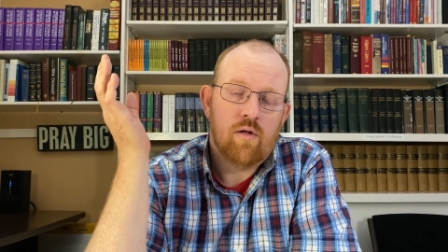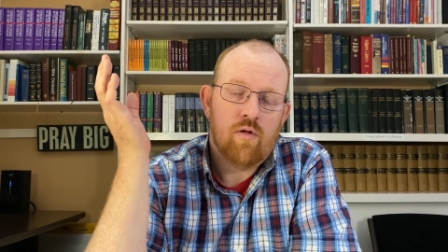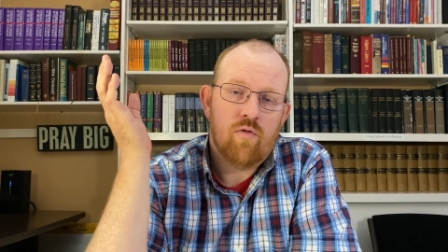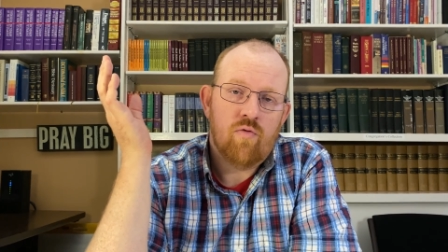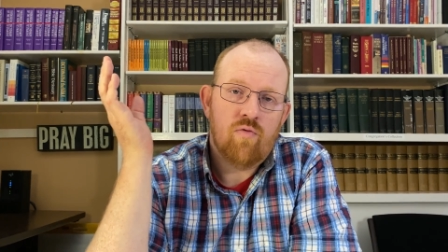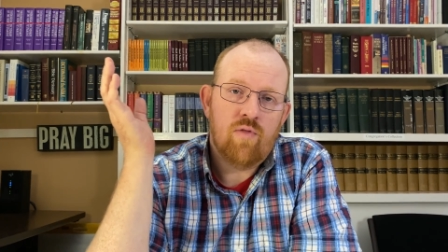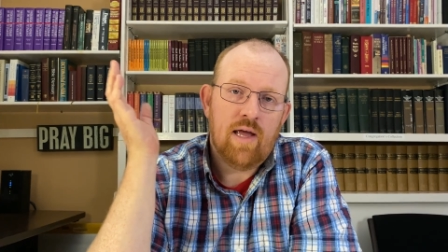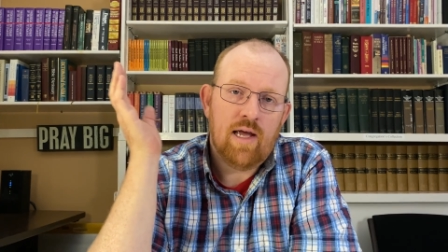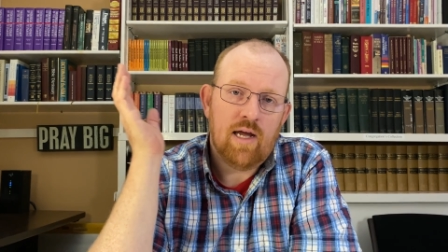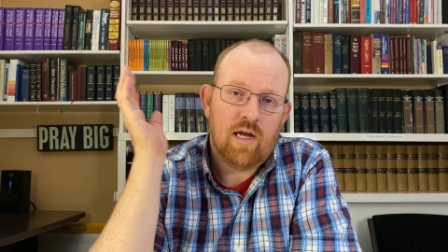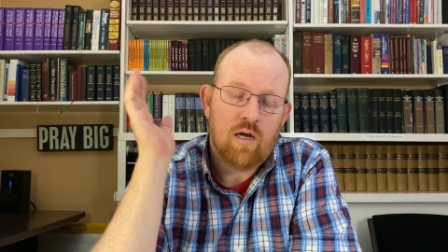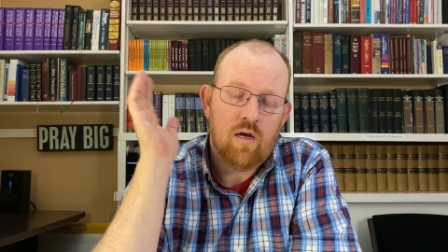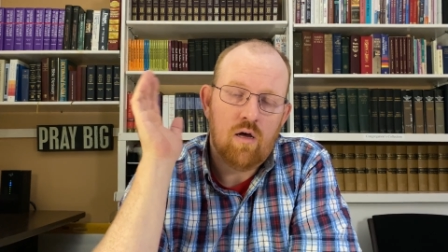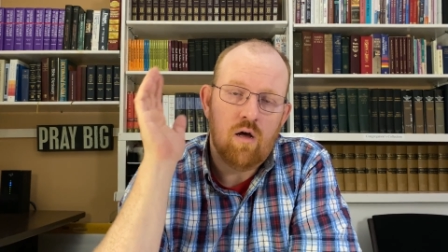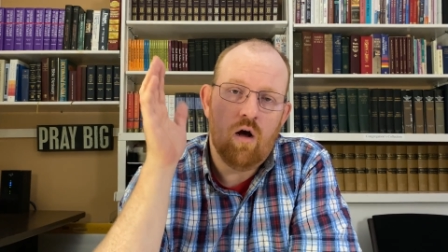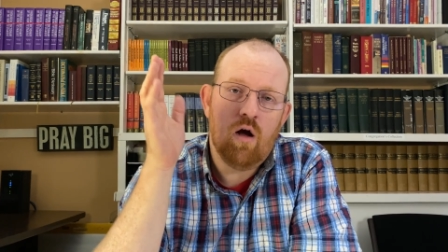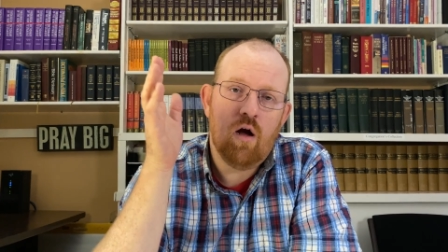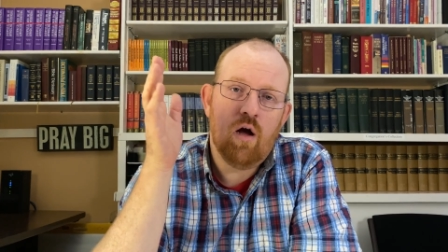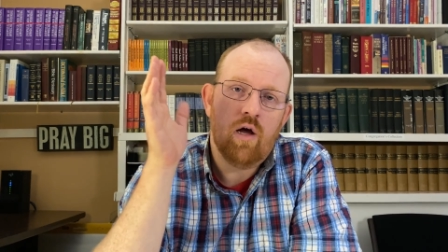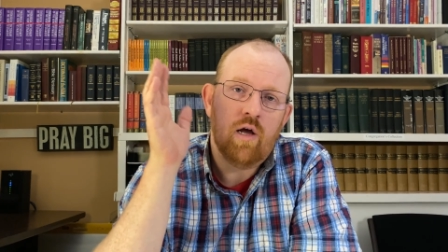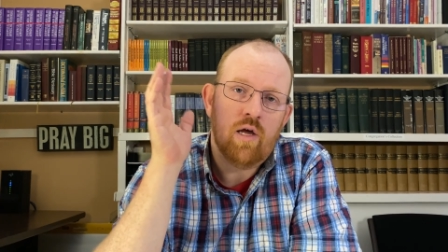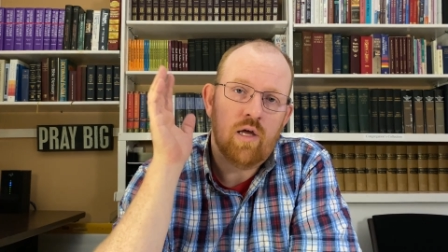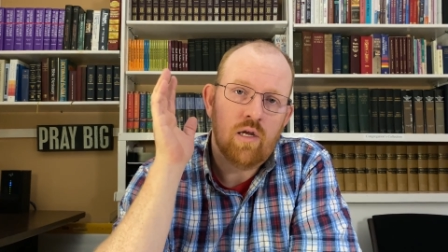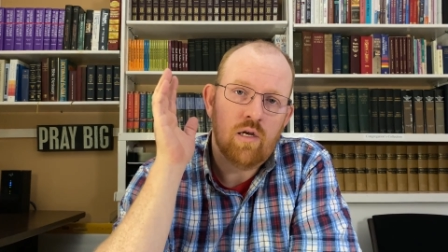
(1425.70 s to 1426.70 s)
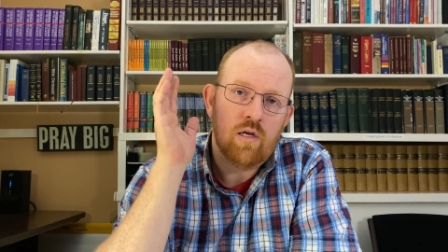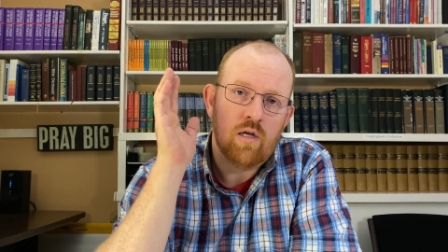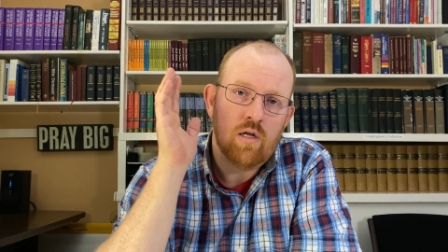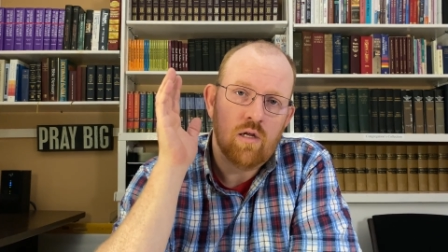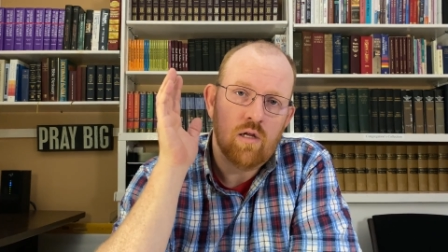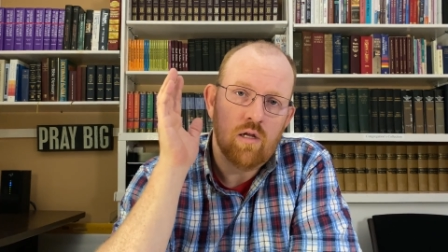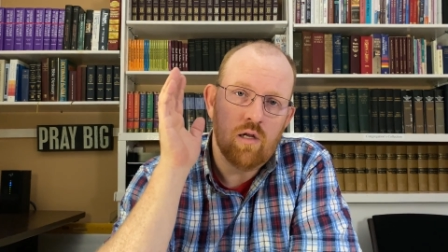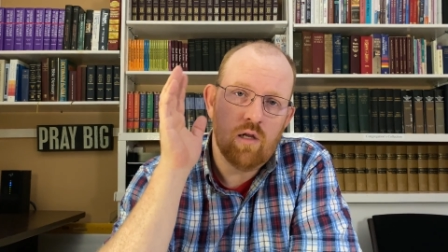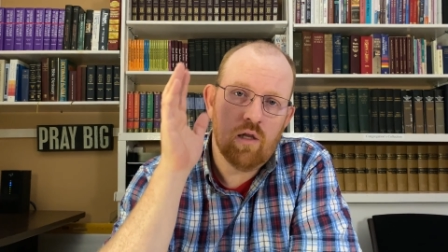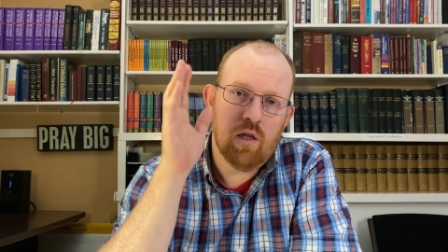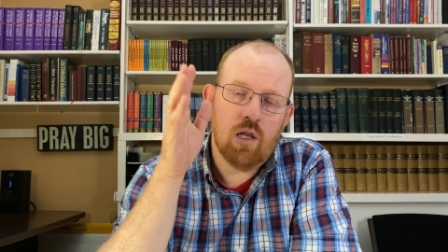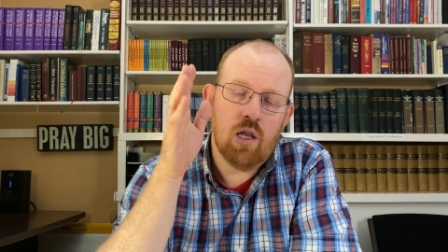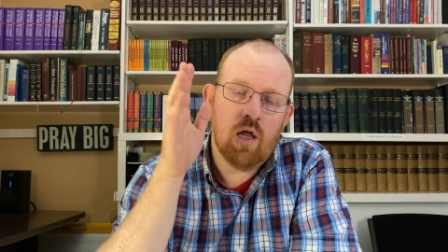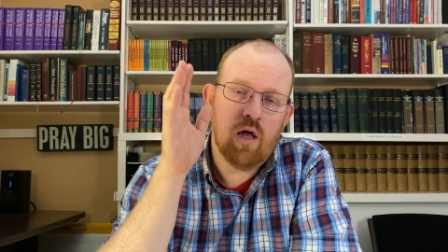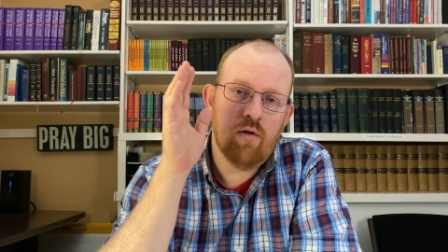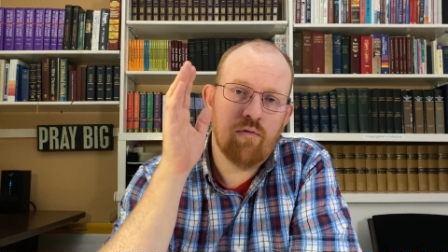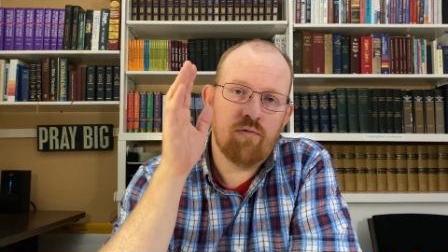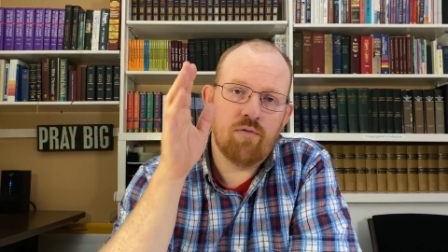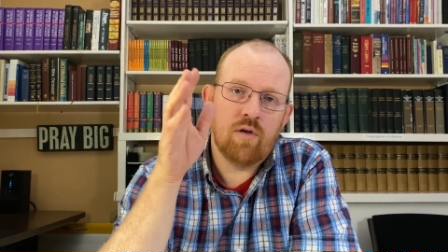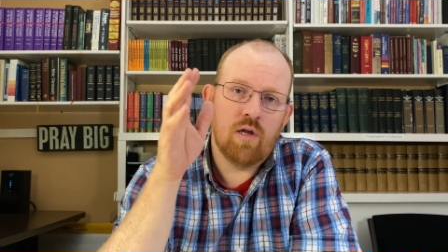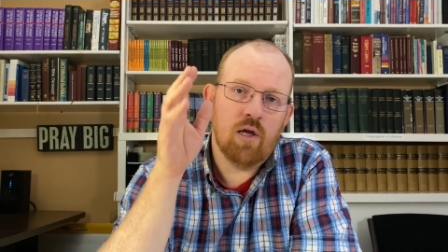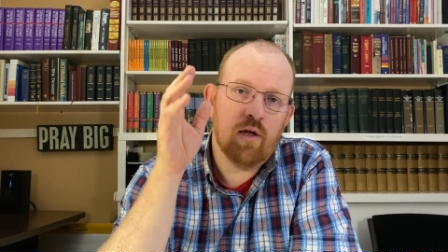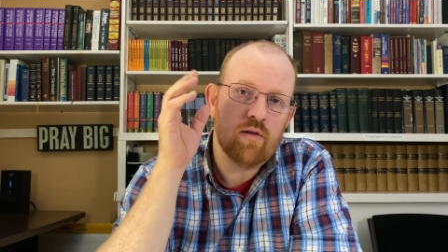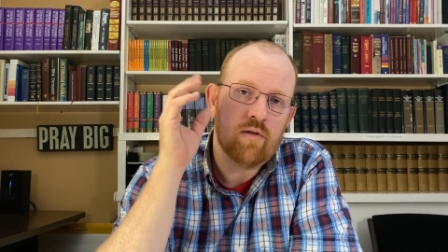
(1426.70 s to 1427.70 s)
that God
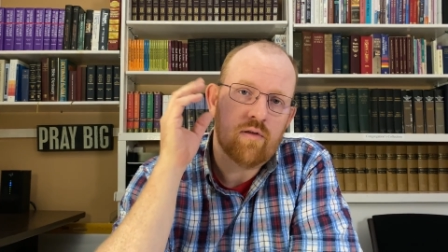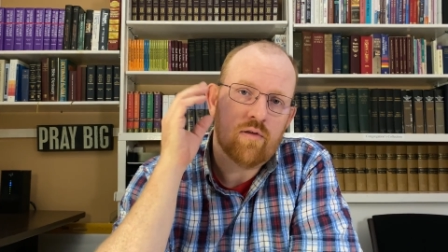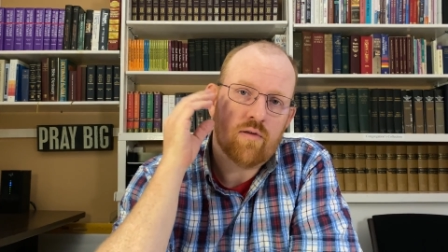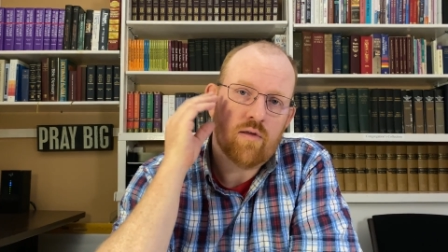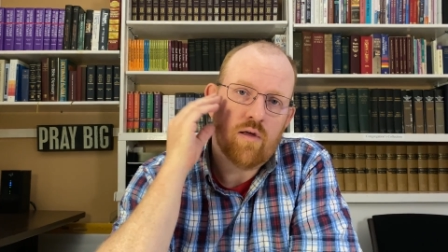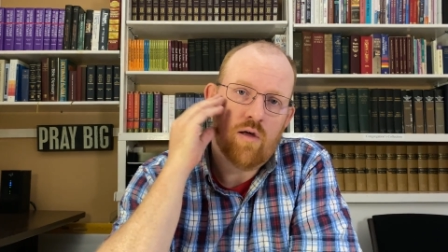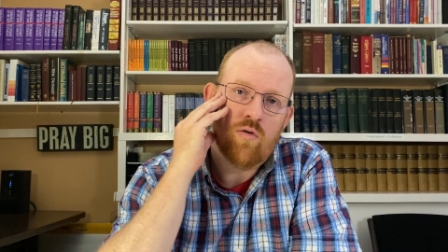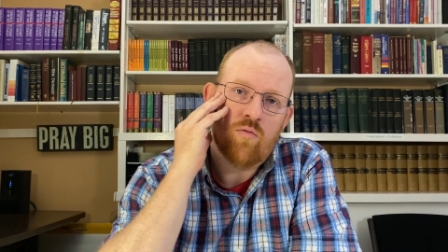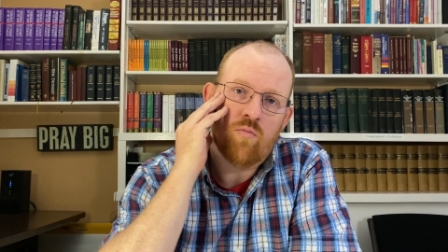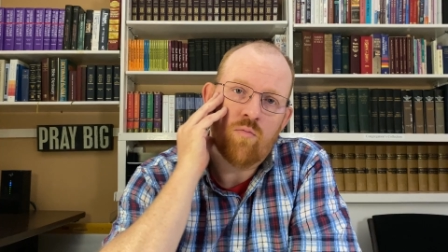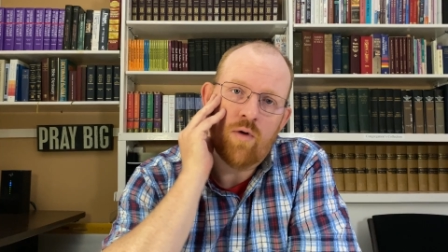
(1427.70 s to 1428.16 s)
loved us so